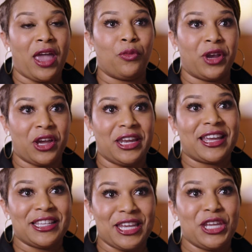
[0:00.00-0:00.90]
And we're going to
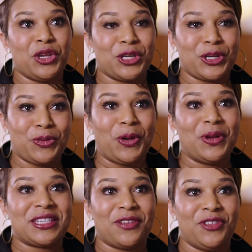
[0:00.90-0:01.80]
continue to grow
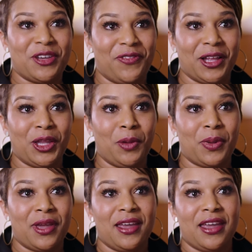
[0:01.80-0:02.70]
and to develop
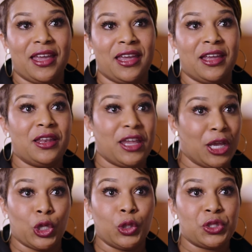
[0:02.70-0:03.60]
in
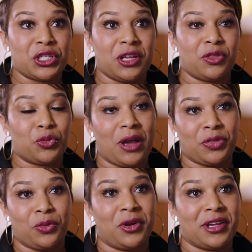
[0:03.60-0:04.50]
inclusion throughout
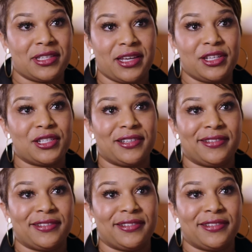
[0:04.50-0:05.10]
the organization.